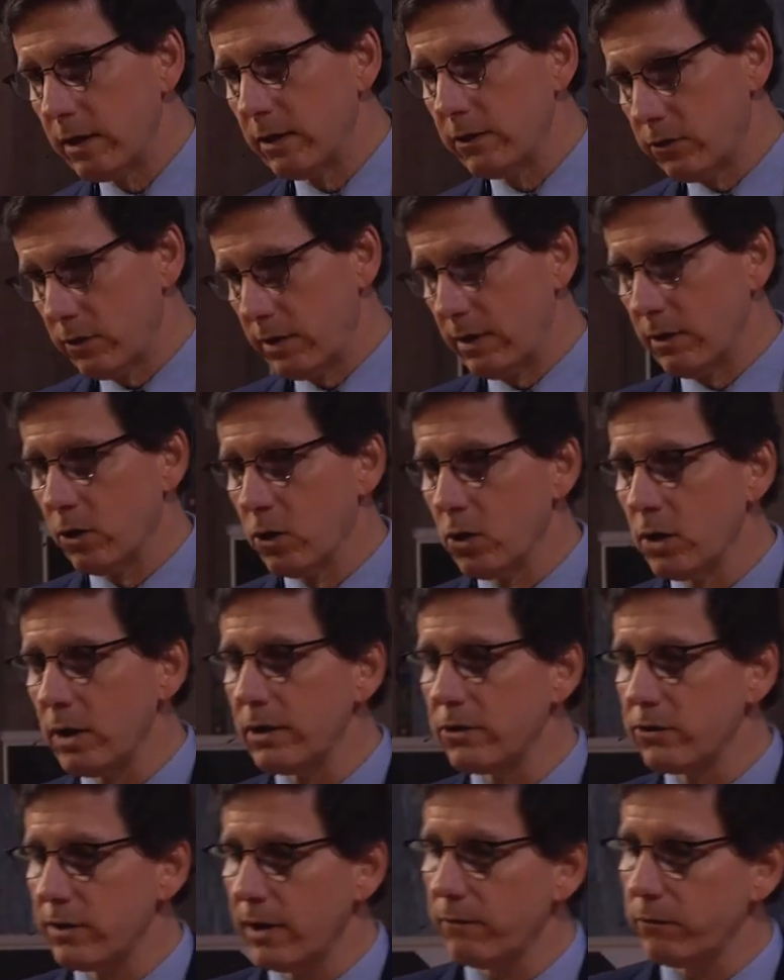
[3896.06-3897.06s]
this, the
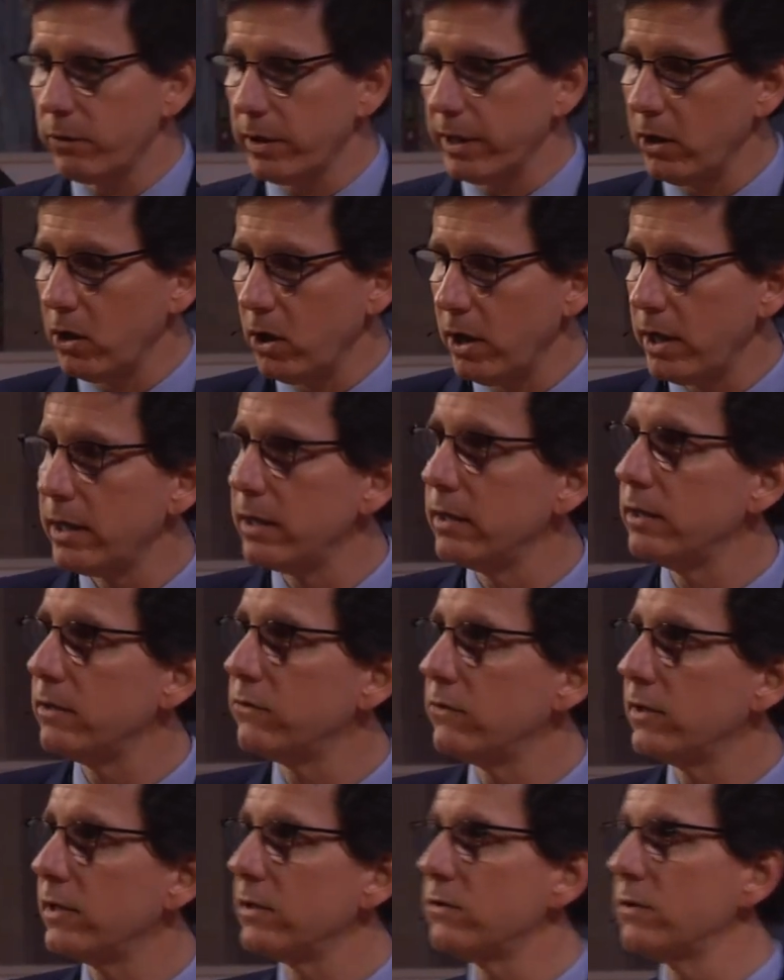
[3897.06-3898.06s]
early suffering on in
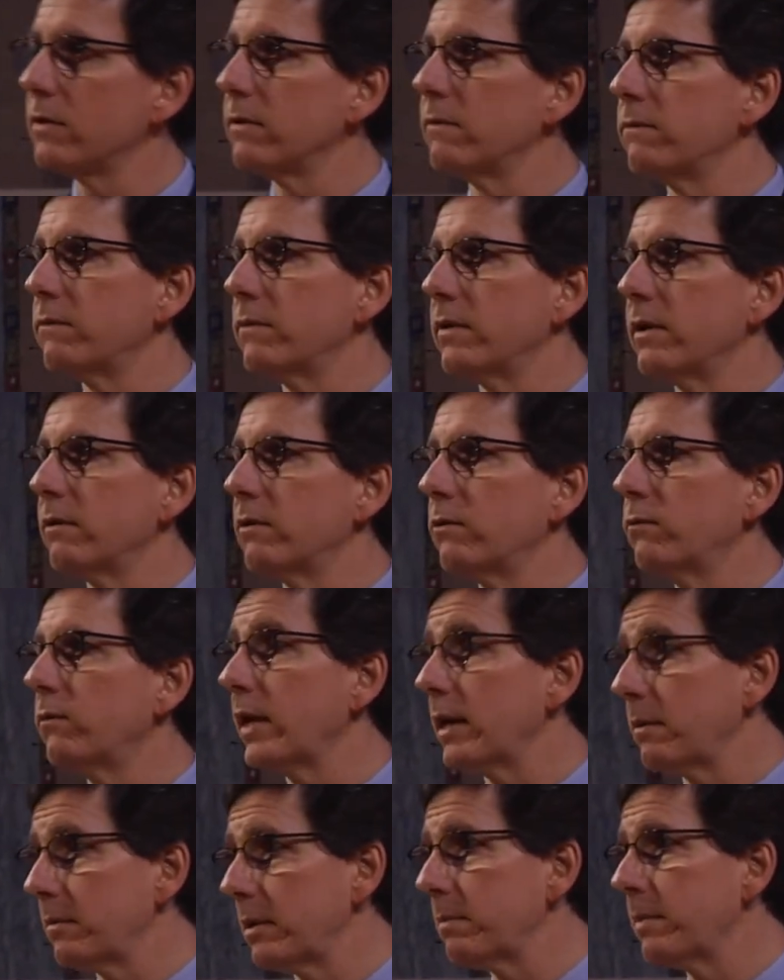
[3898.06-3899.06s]
the sense of uh, his
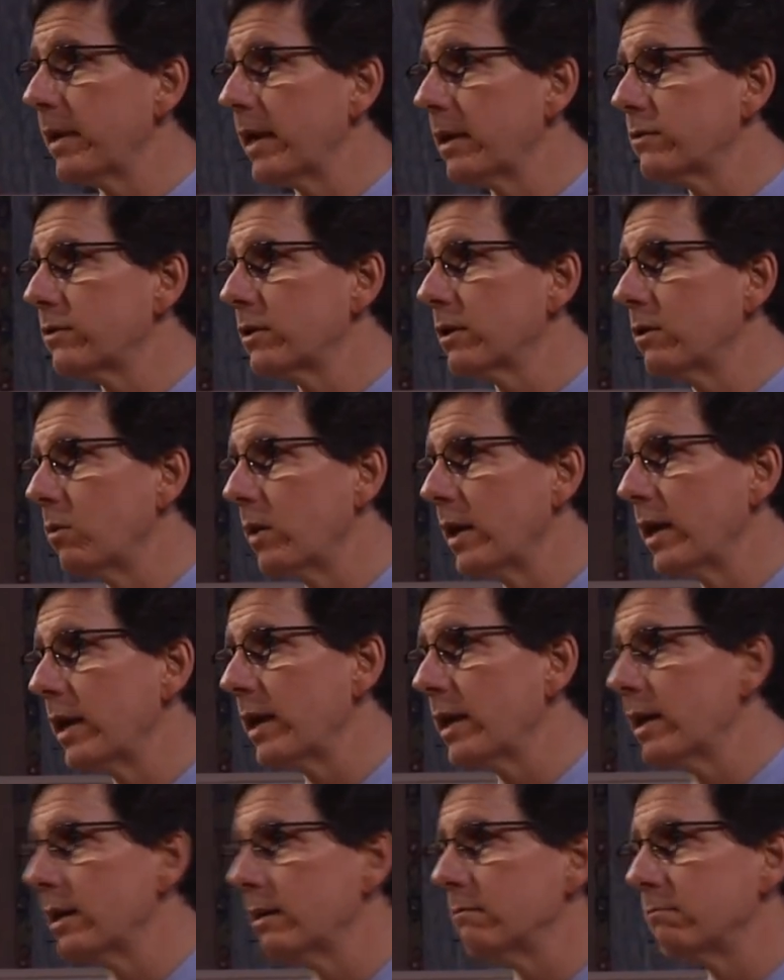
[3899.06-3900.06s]
family passing
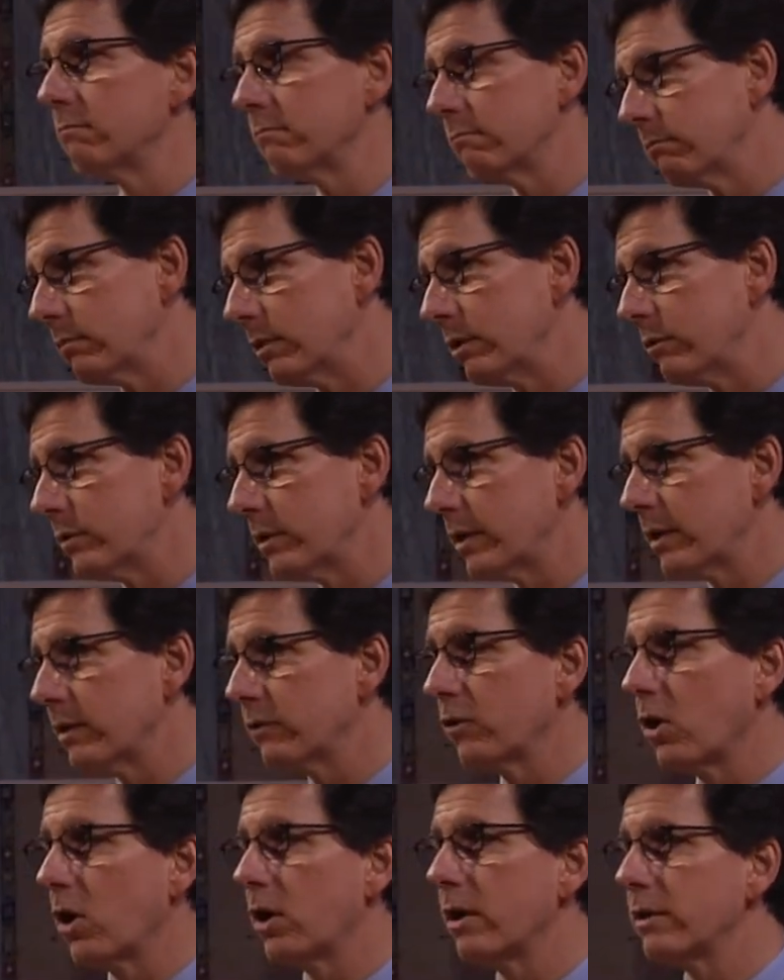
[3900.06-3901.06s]
away and losing
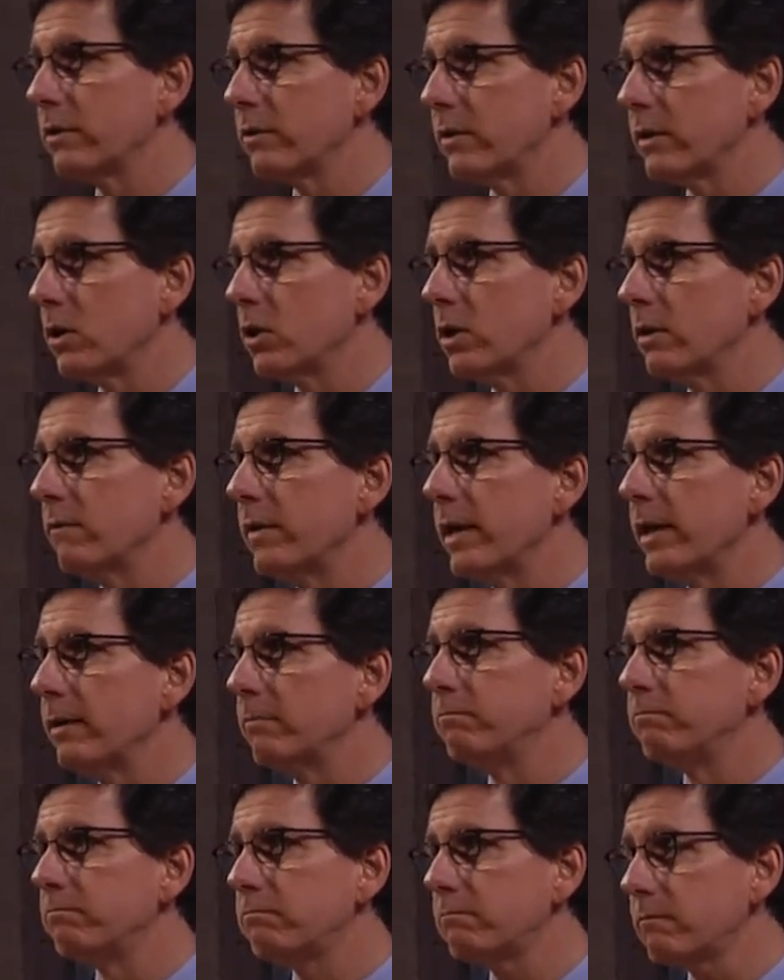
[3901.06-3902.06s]
his art and all of
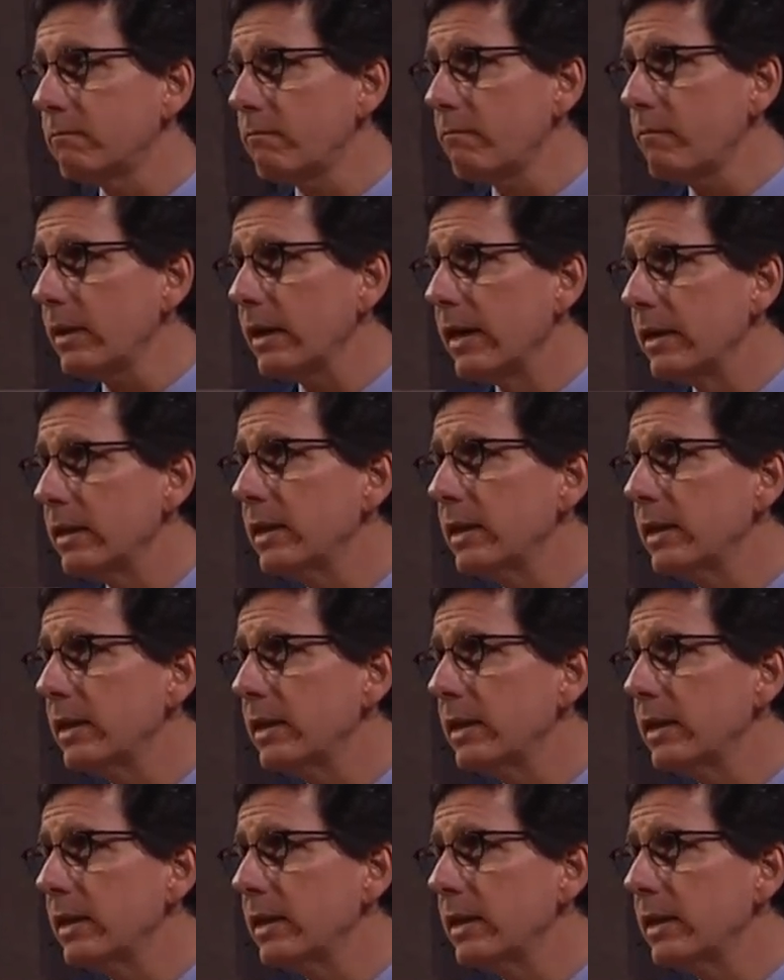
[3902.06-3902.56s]
that. I